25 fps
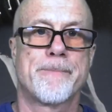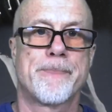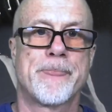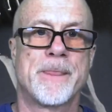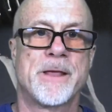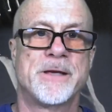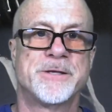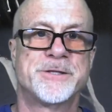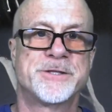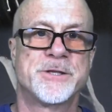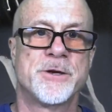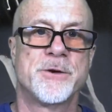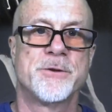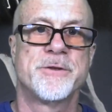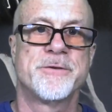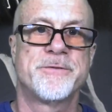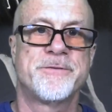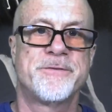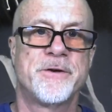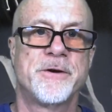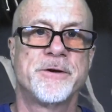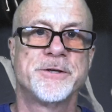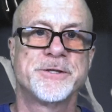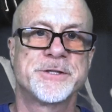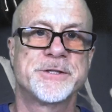So the
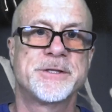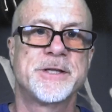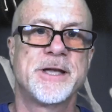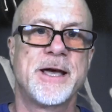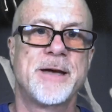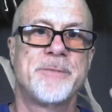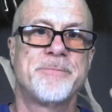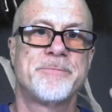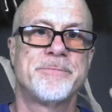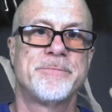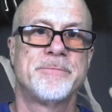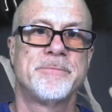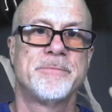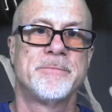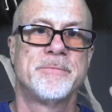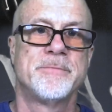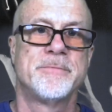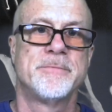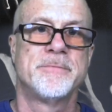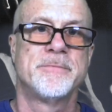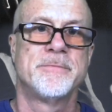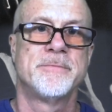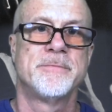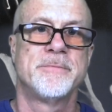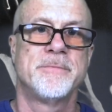first step
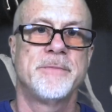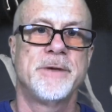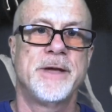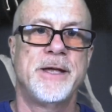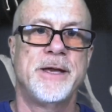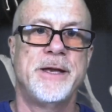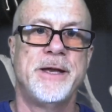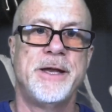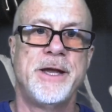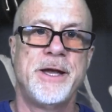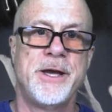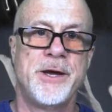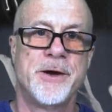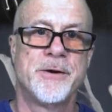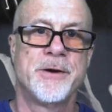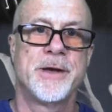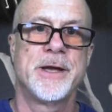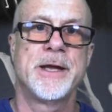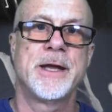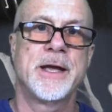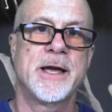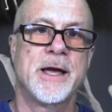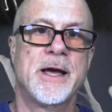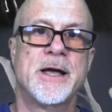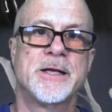in
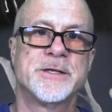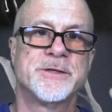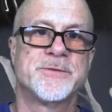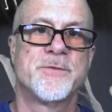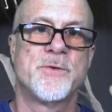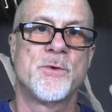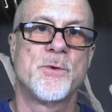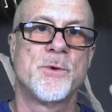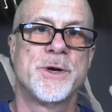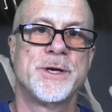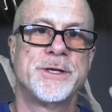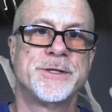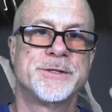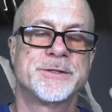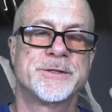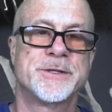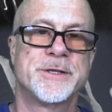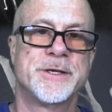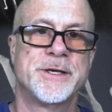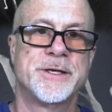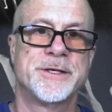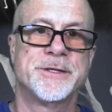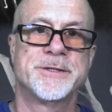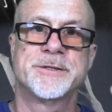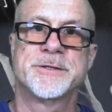hearing God's voice
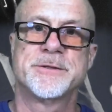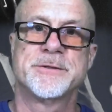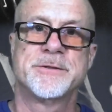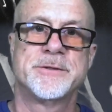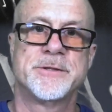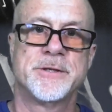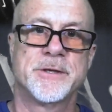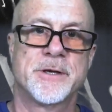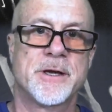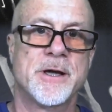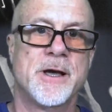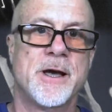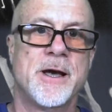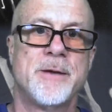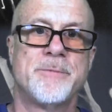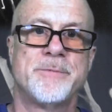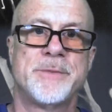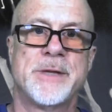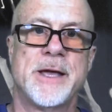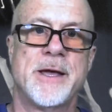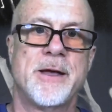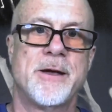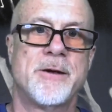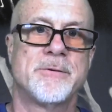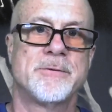is to calm
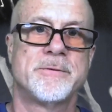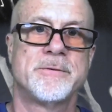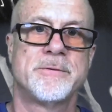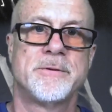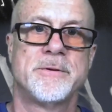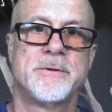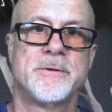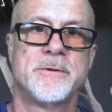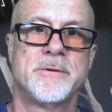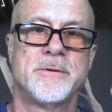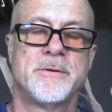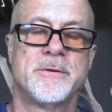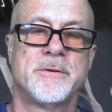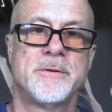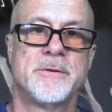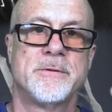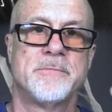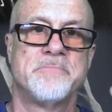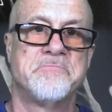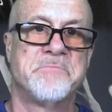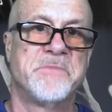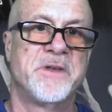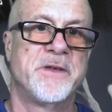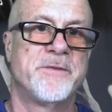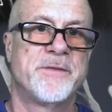down.
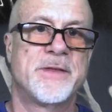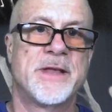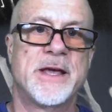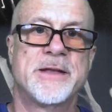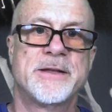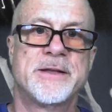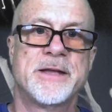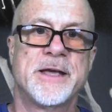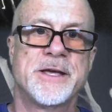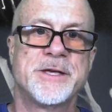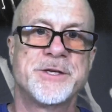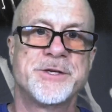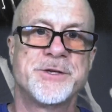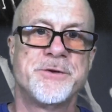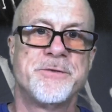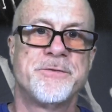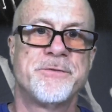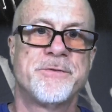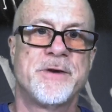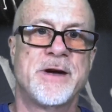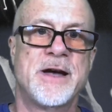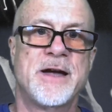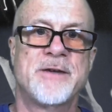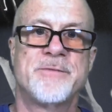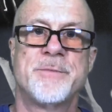If that takes you
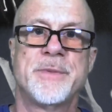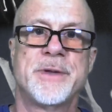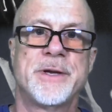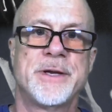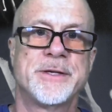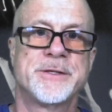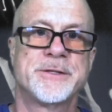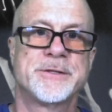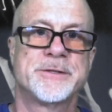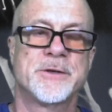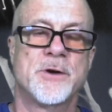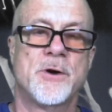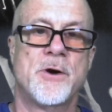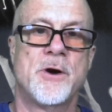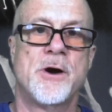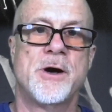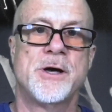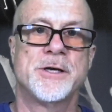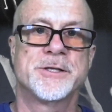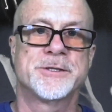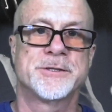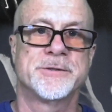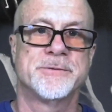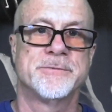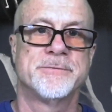five minutes,
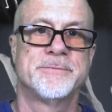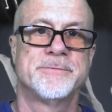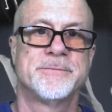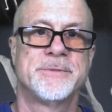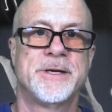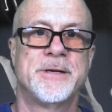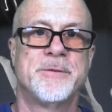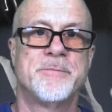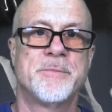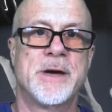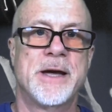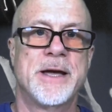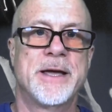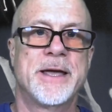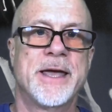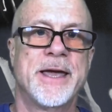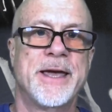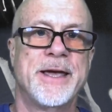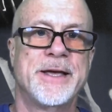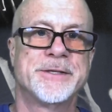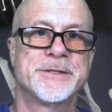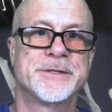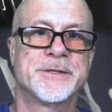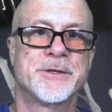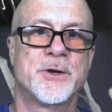awesome. In my
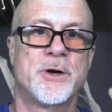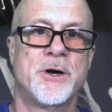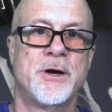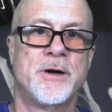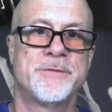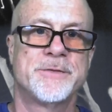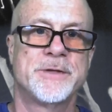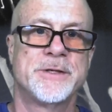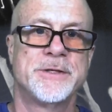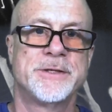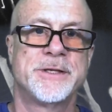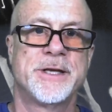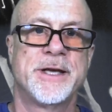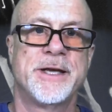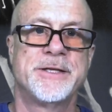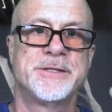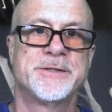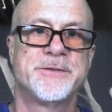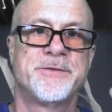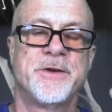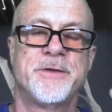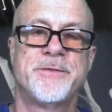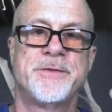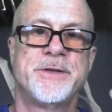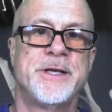case, it often takes
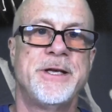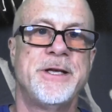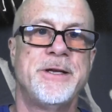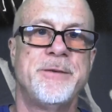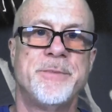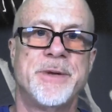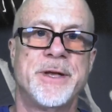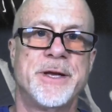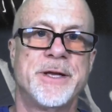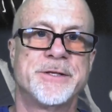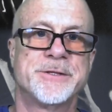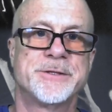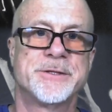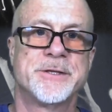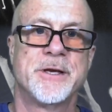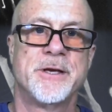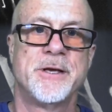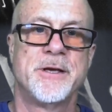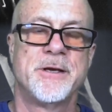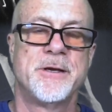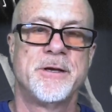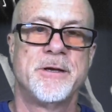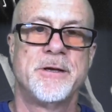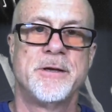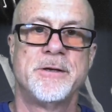15 minutes
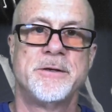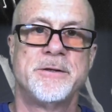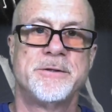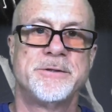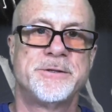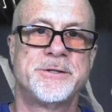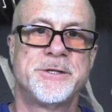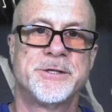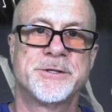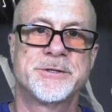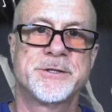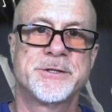just